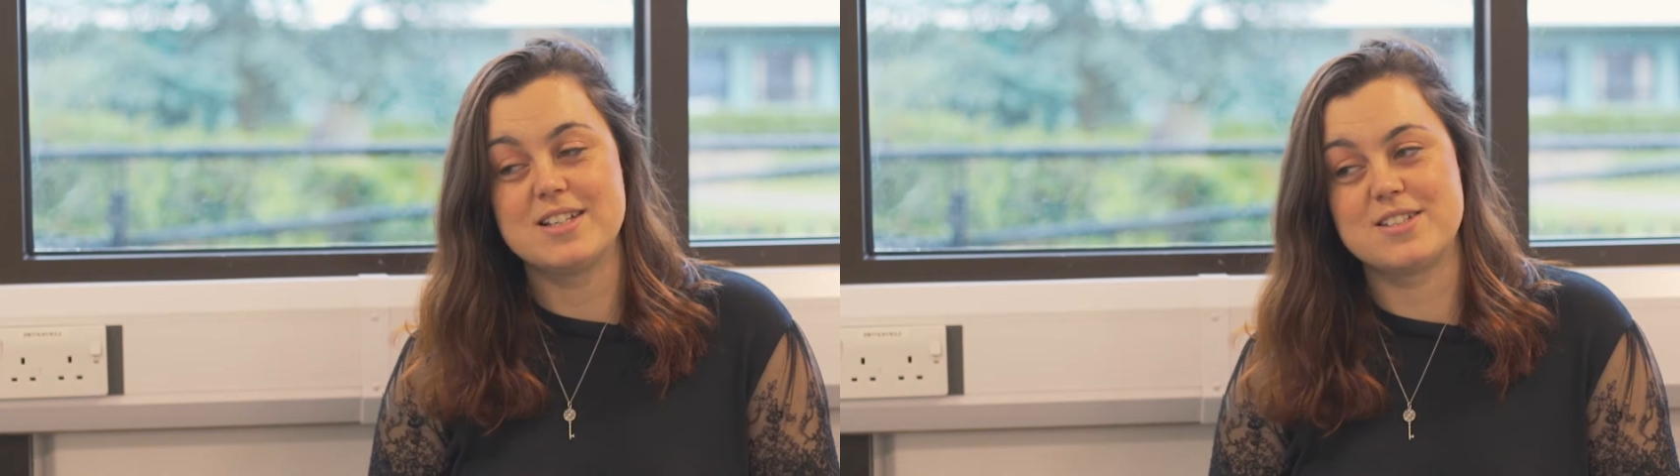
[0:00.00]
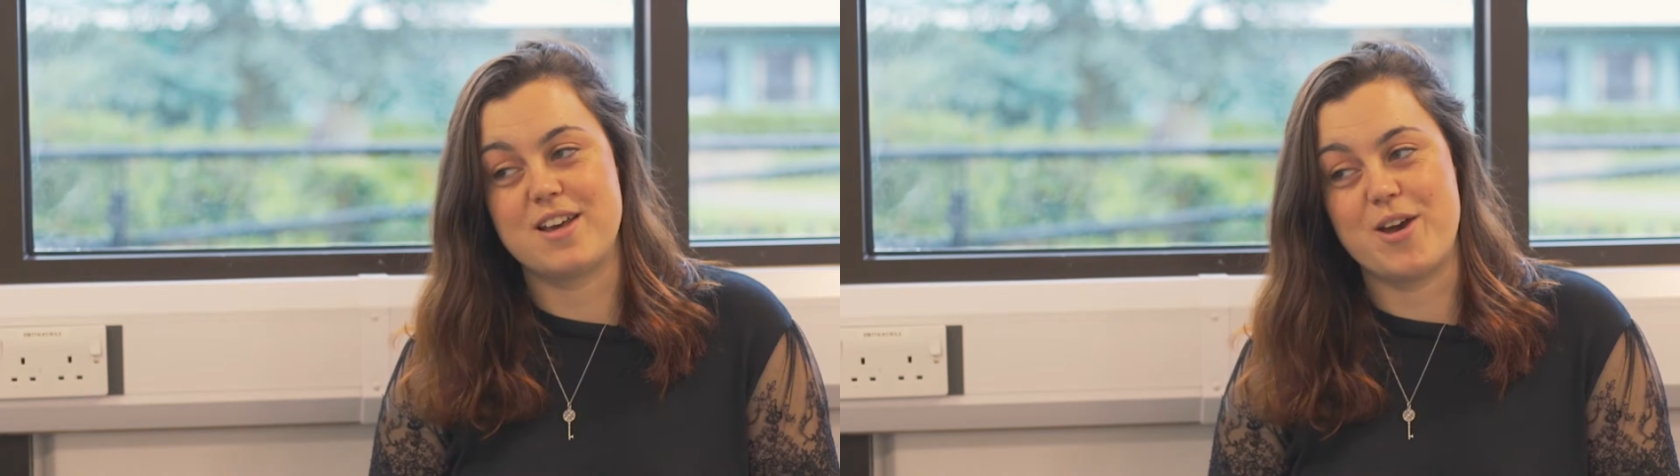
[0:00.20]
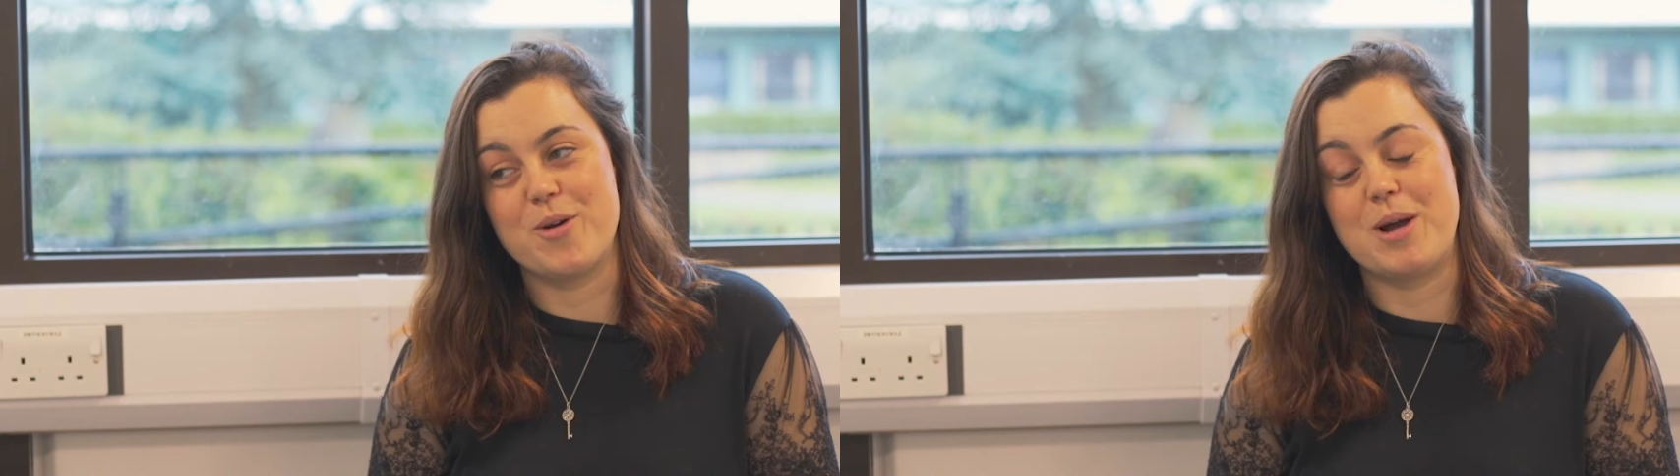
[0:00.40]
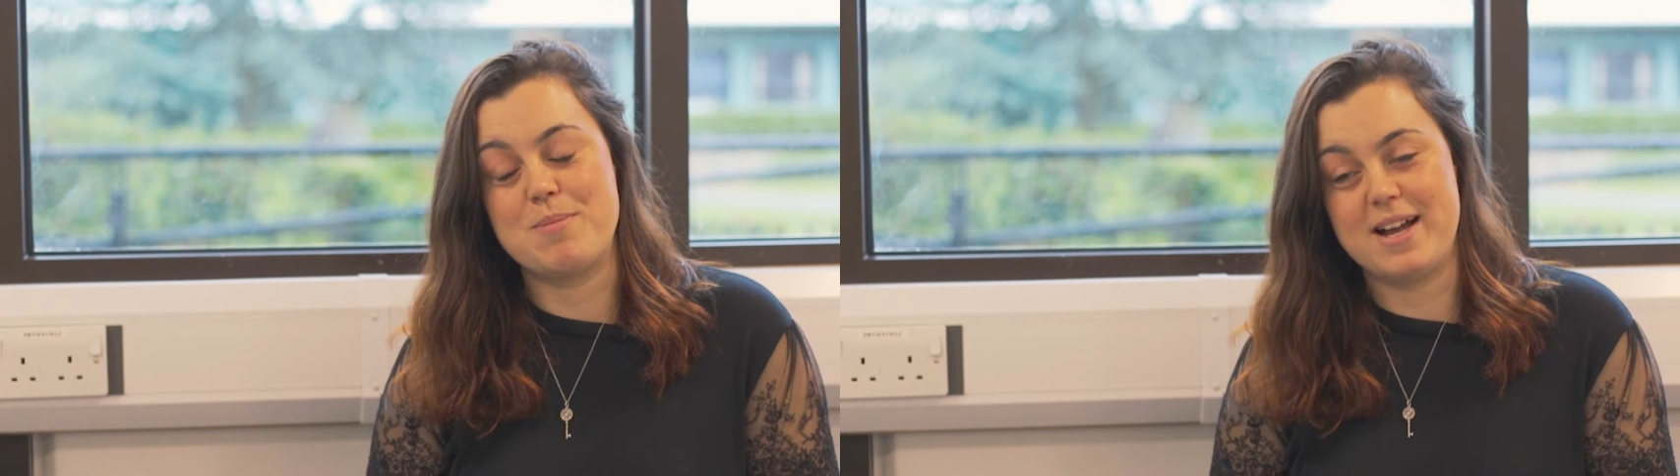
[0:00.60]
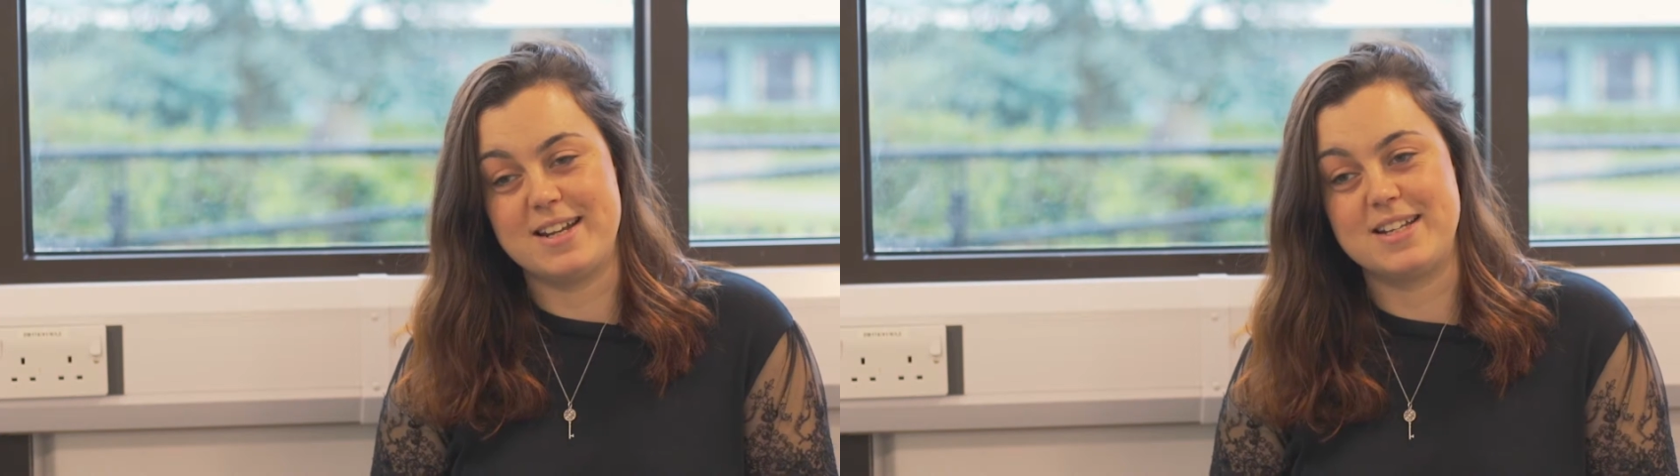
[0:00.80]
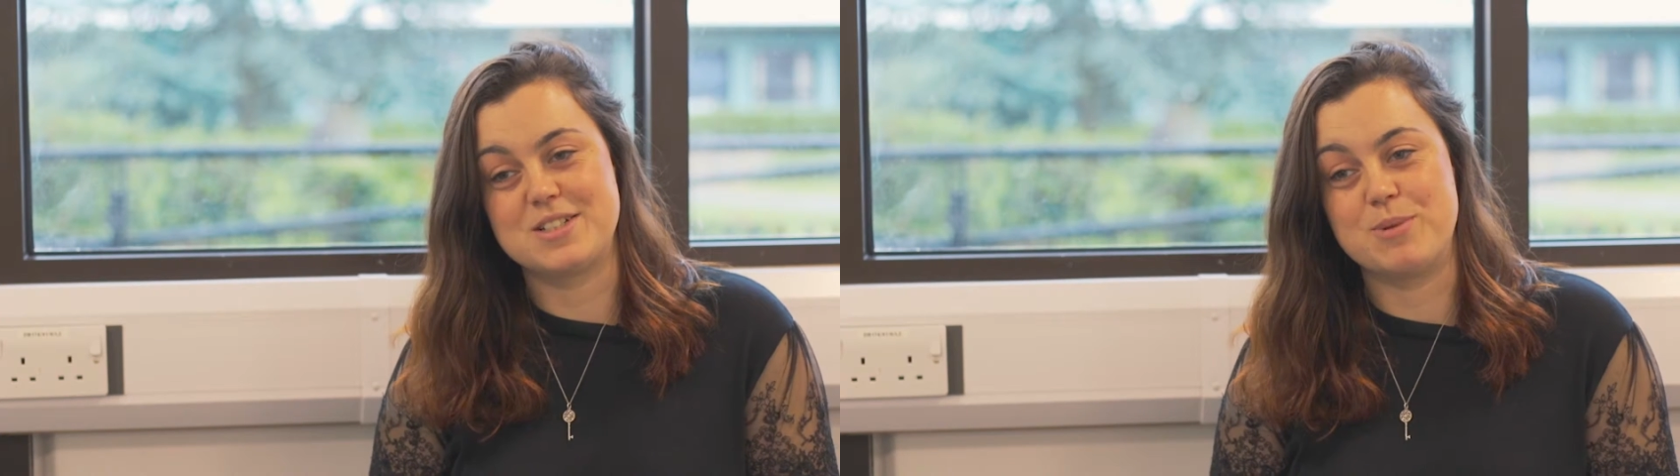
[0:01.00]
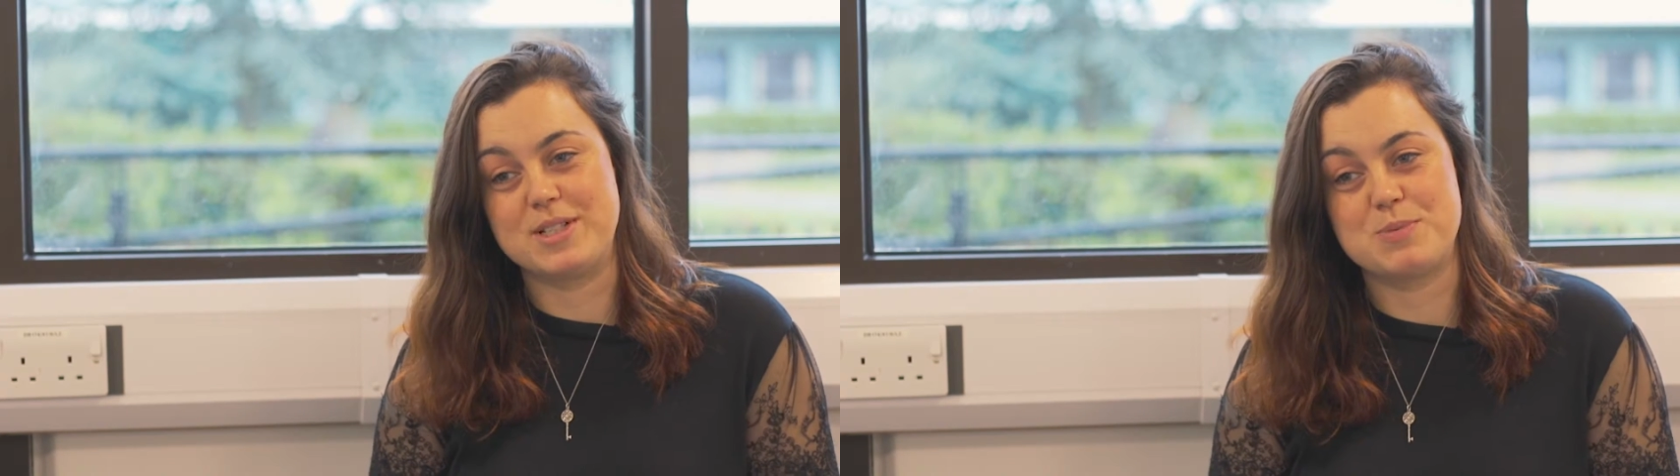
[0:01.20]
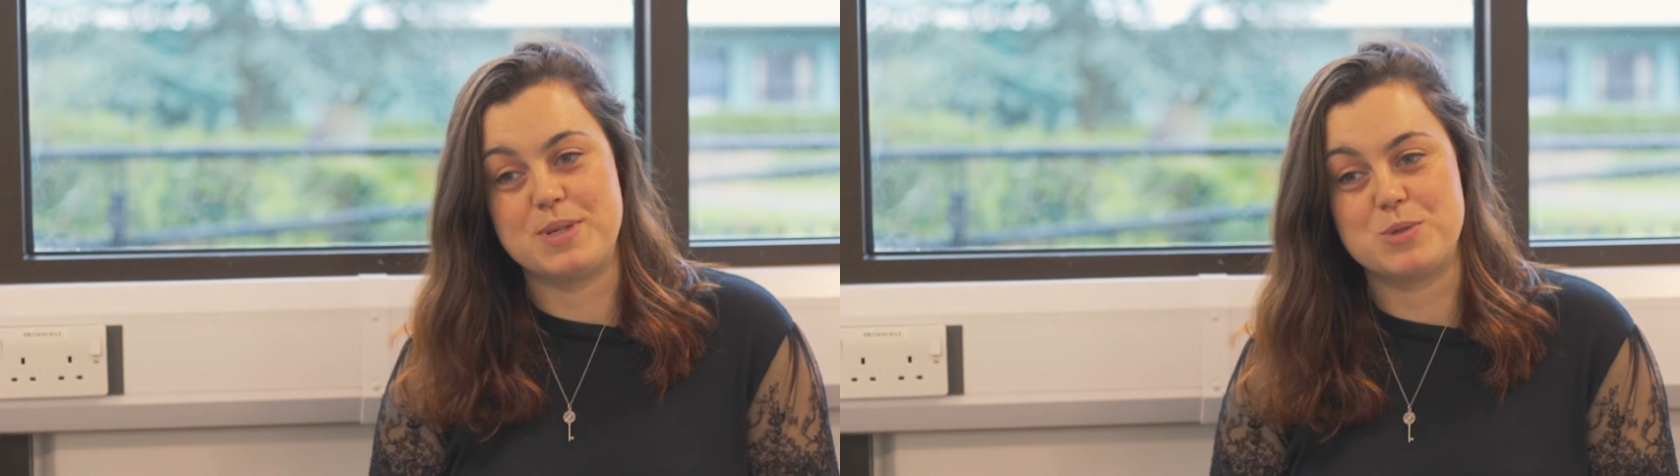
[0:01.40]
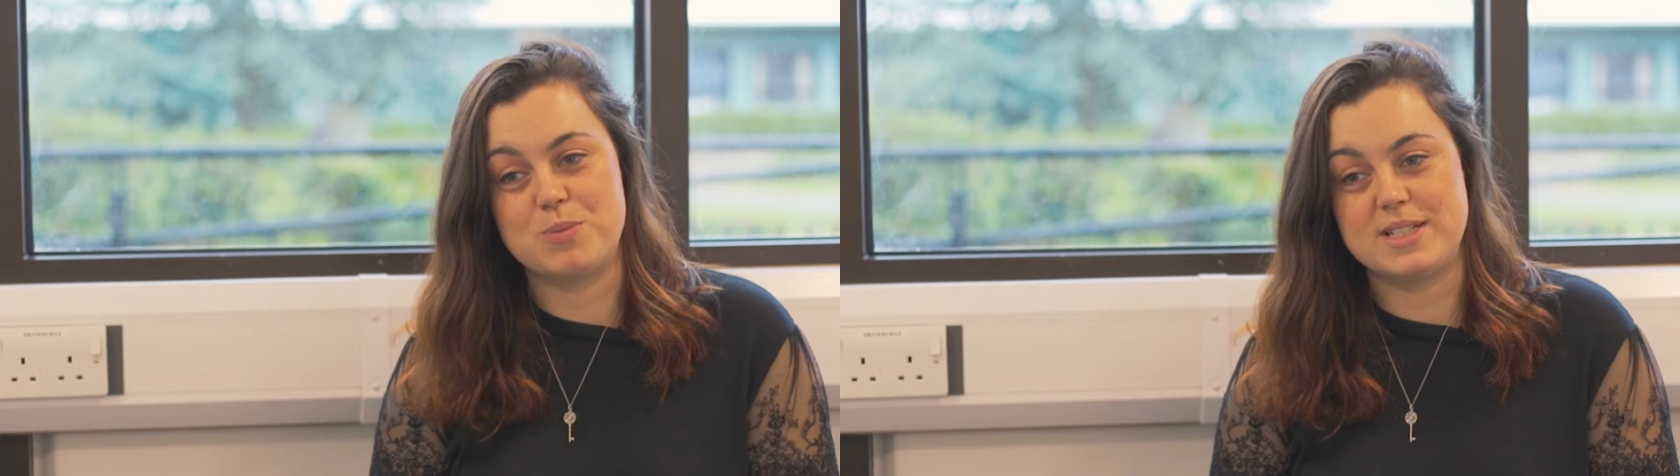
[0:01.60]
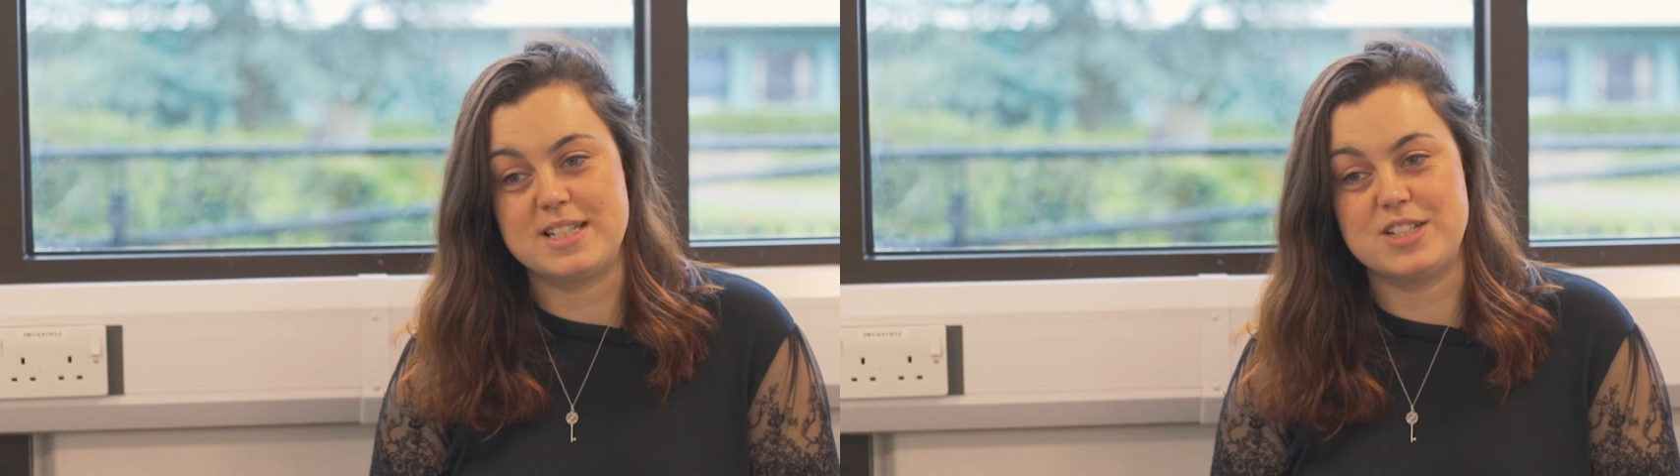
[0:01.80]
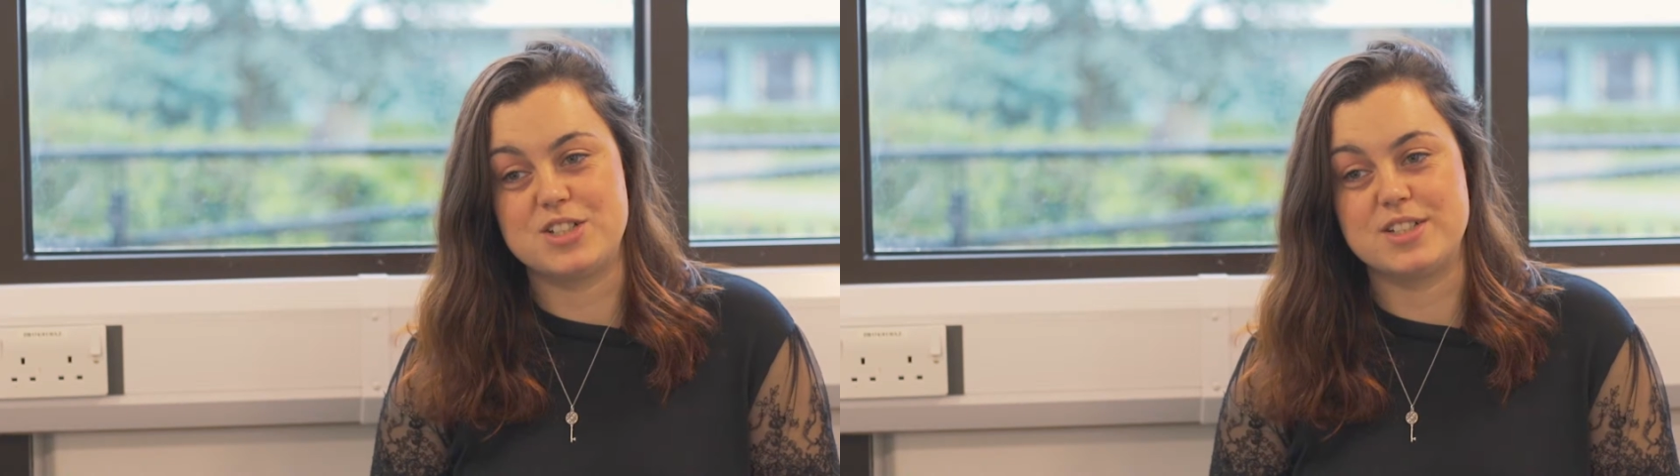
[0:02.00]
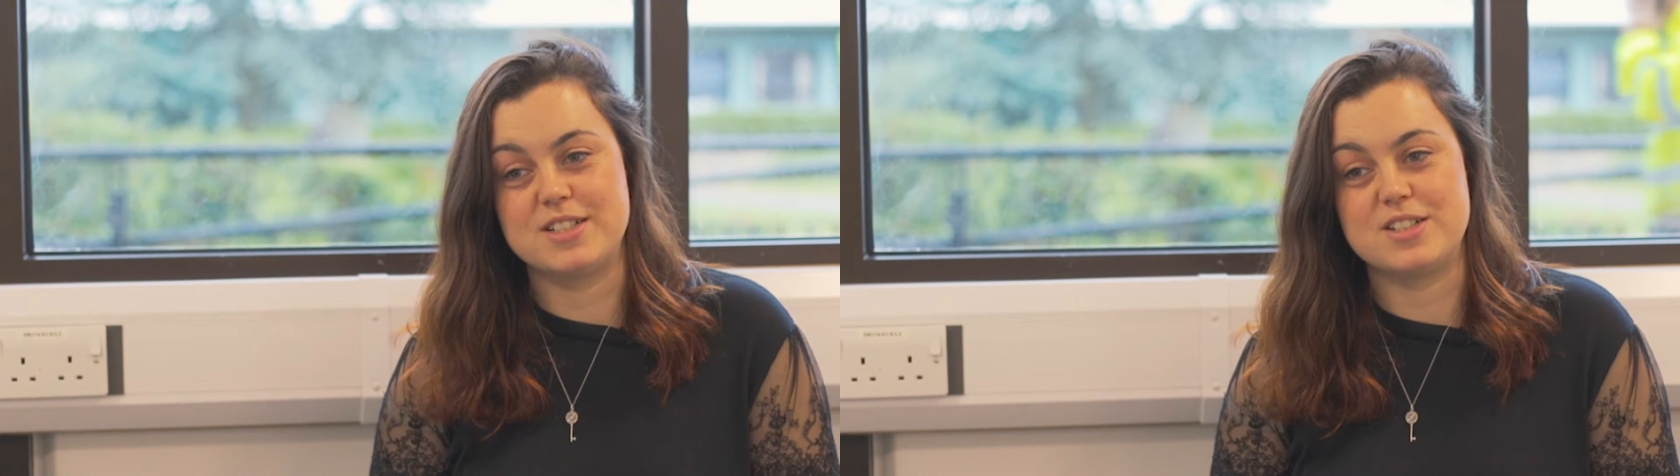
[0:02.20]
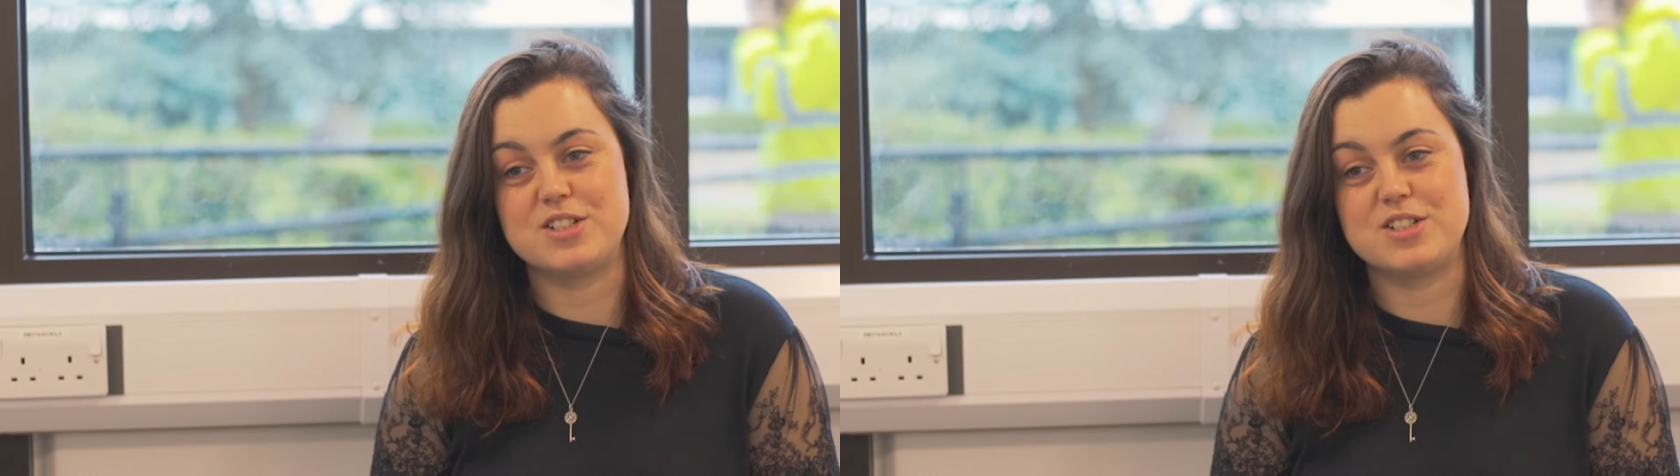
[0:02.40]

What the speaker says: So I panicked and went to speak to one of my teachers,